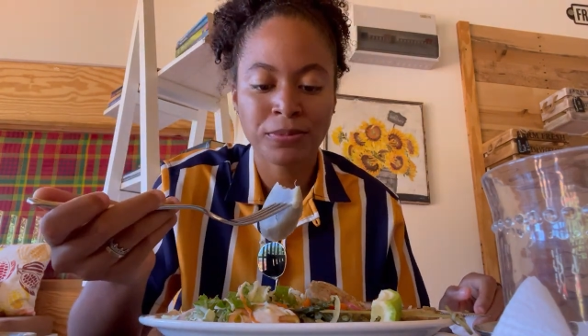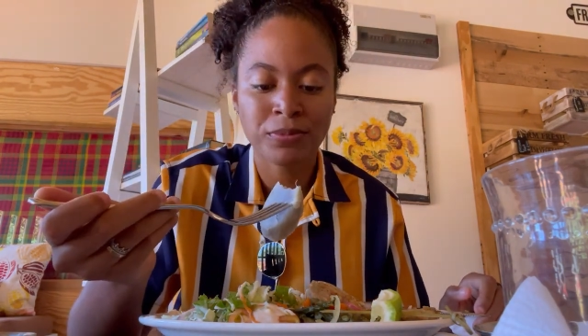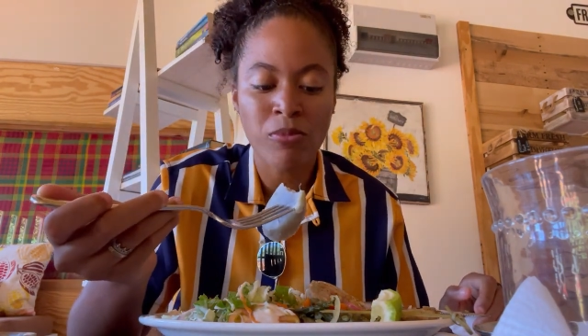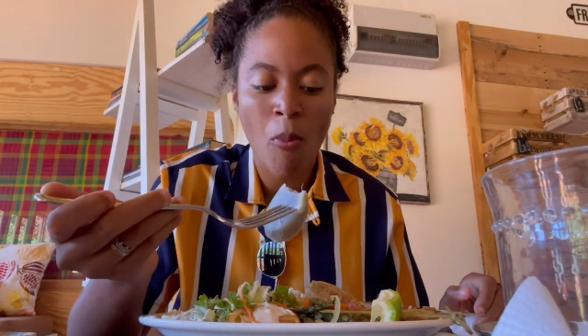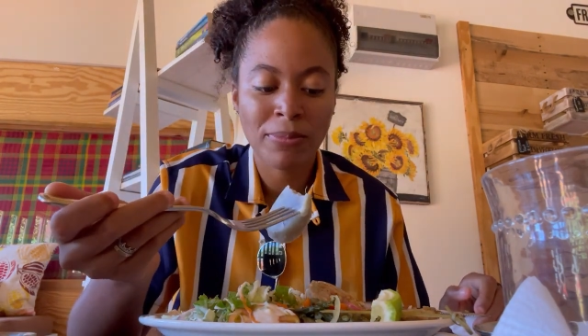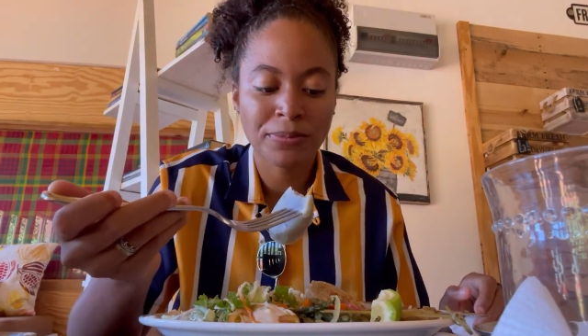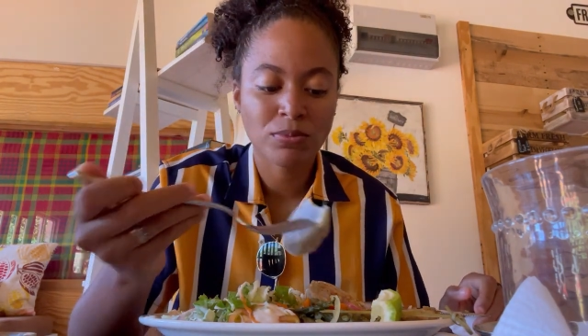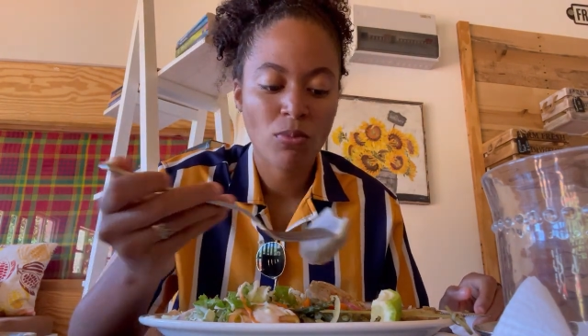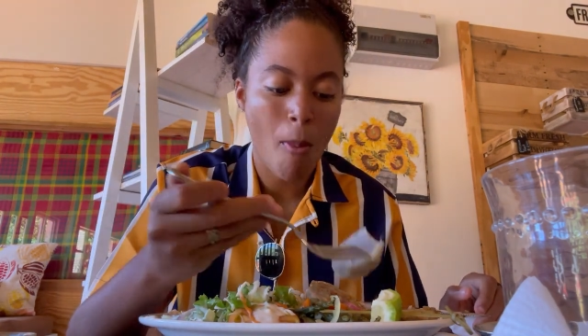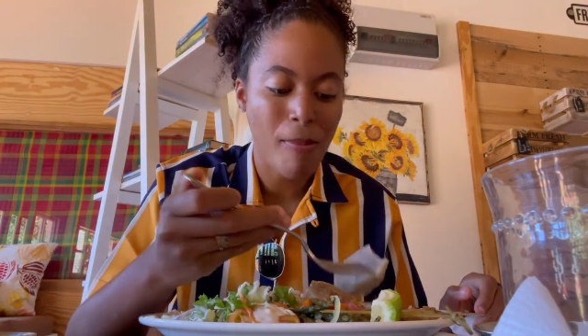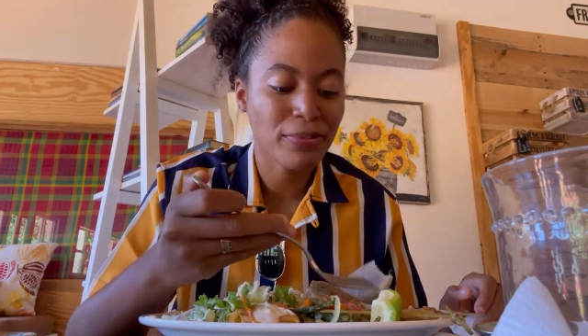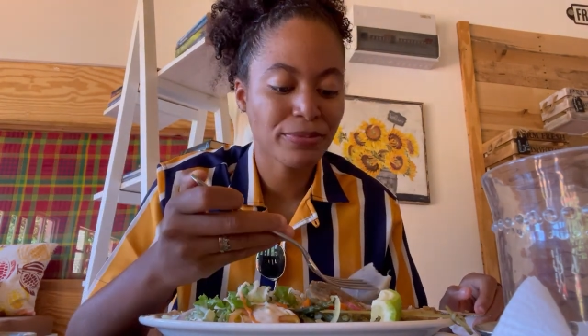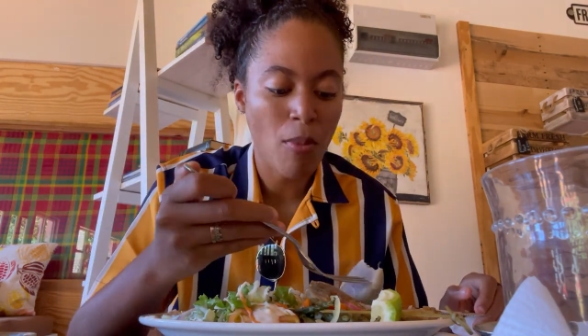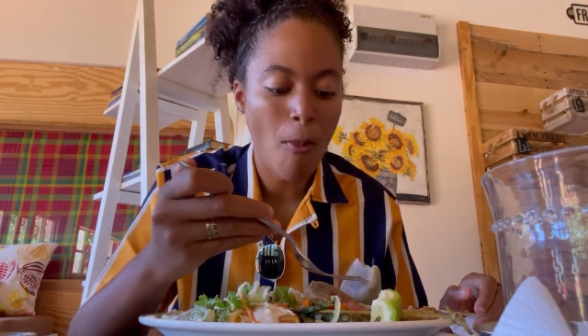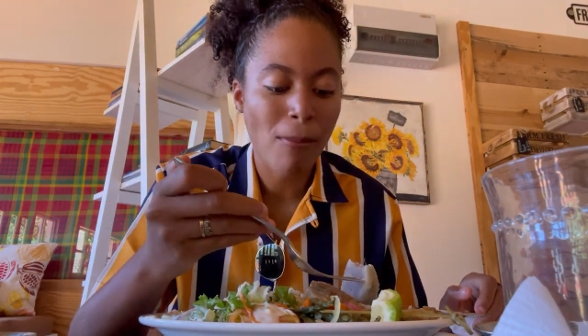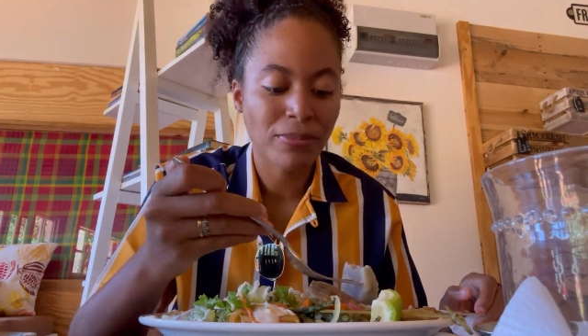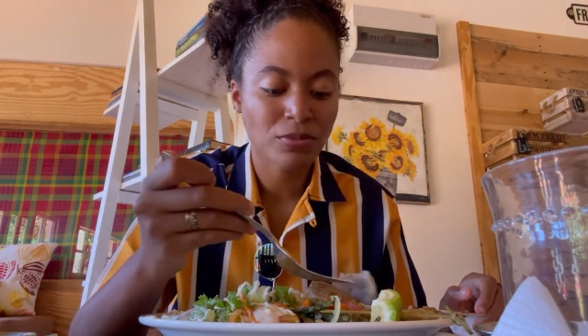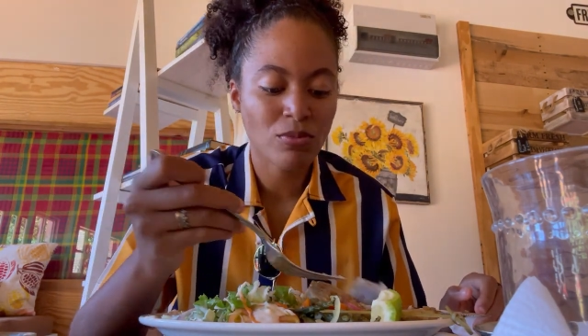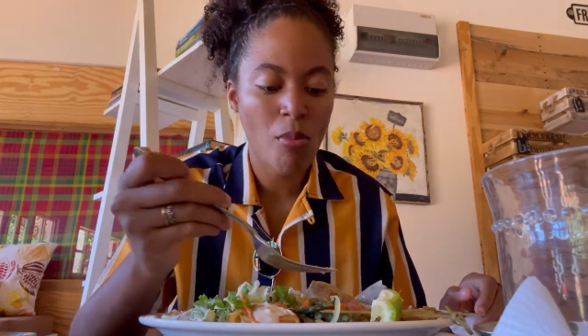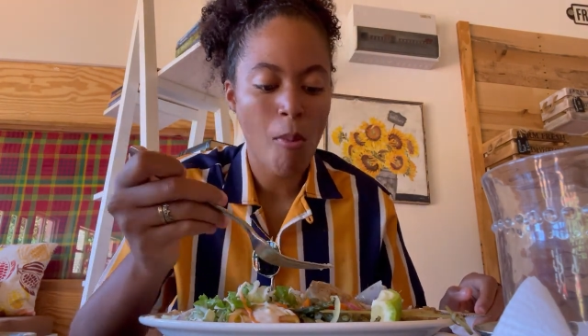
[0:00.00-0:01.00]
favorite
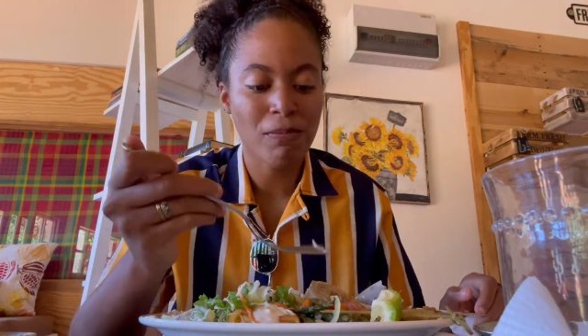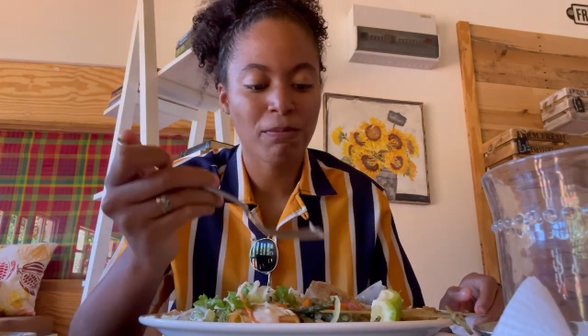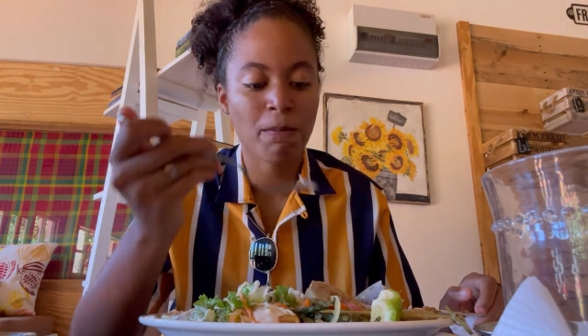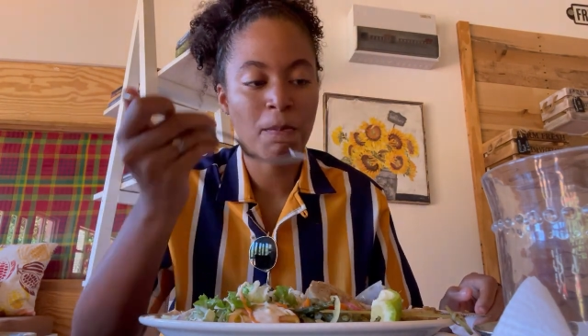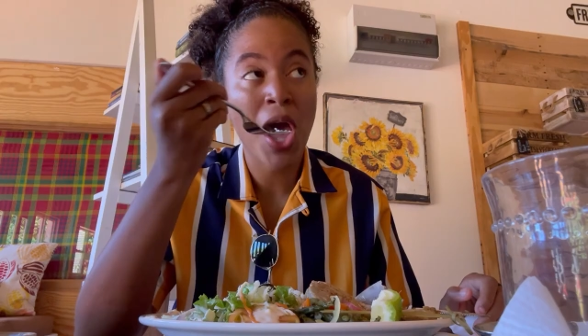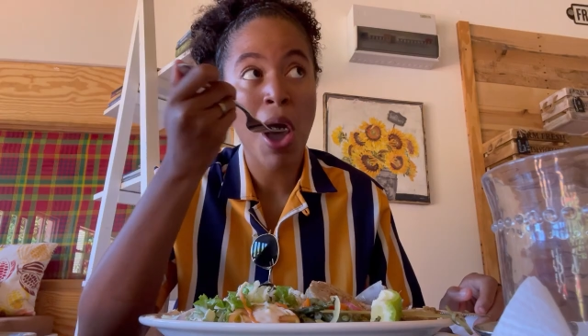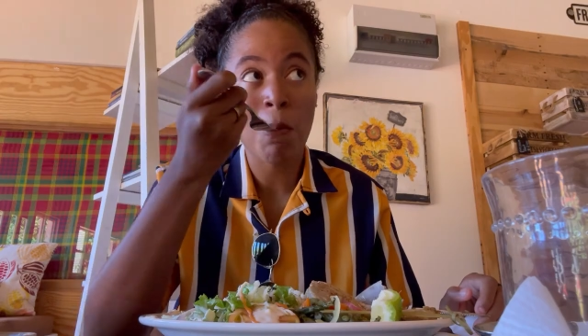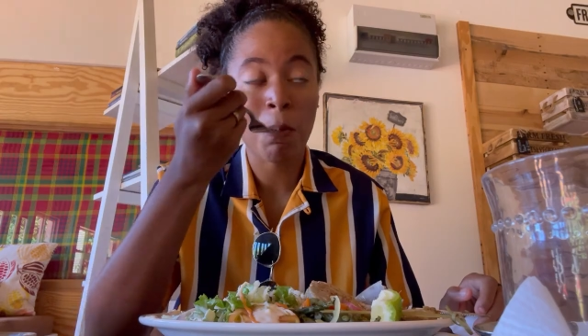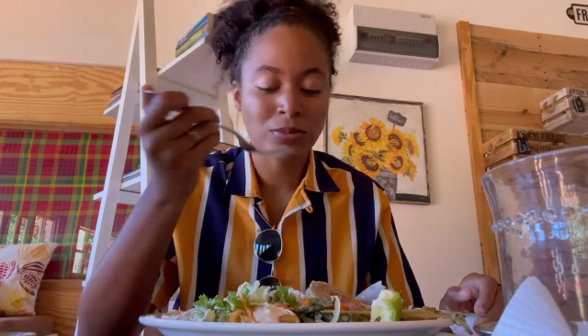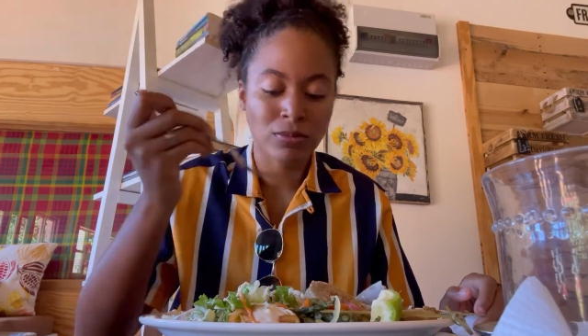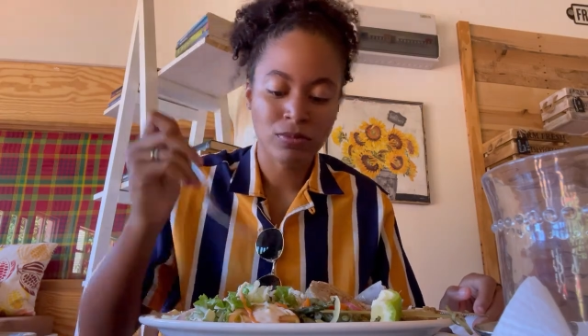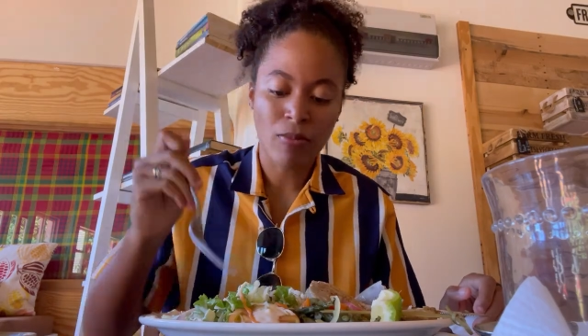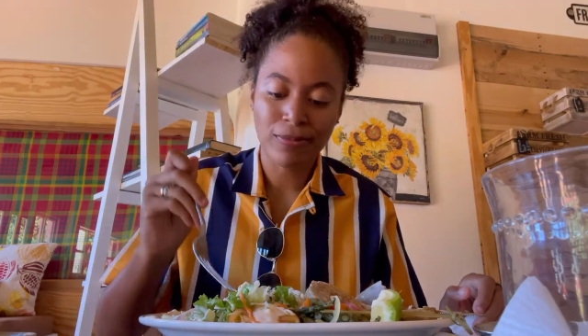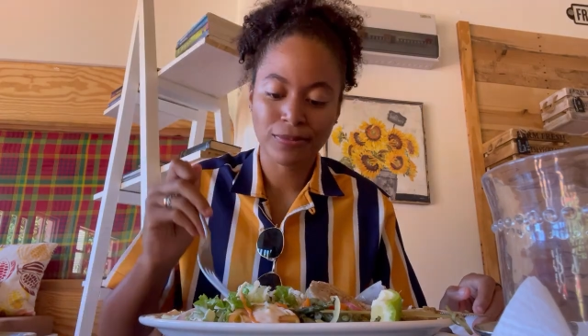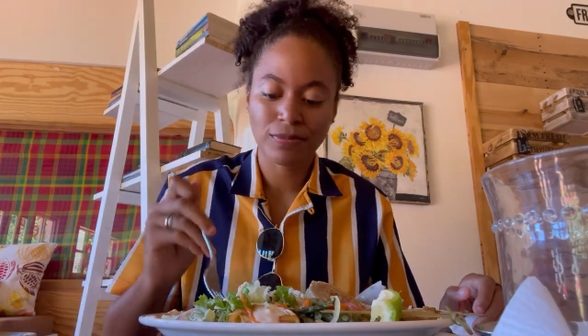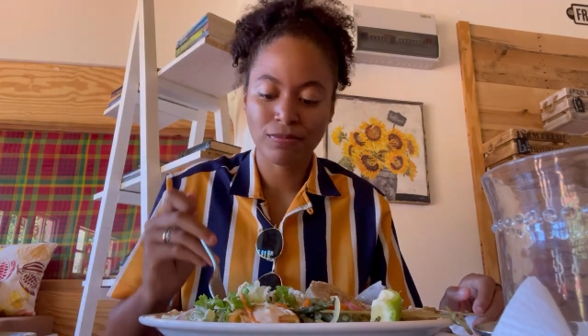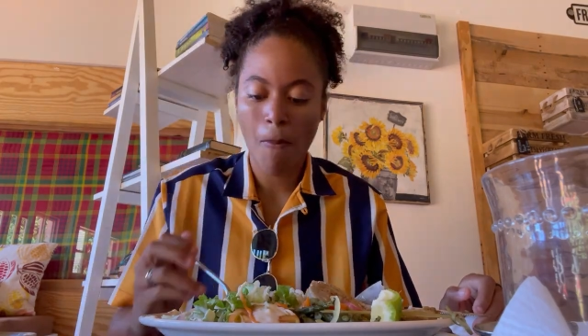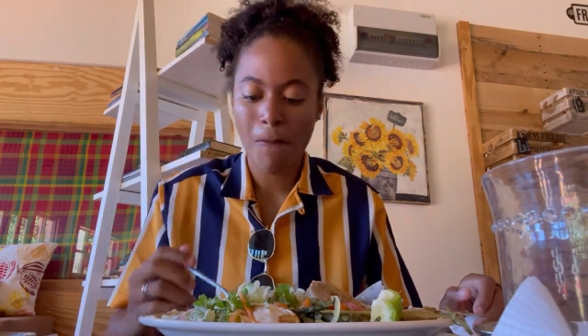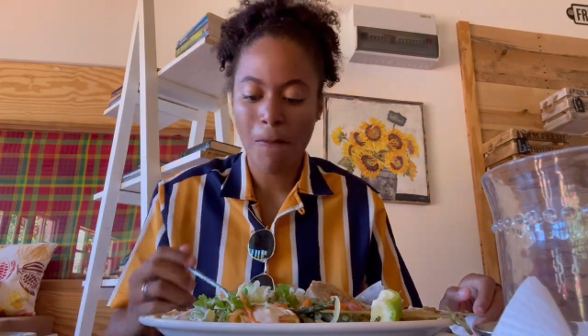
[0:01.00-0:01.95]
restaurants on the island.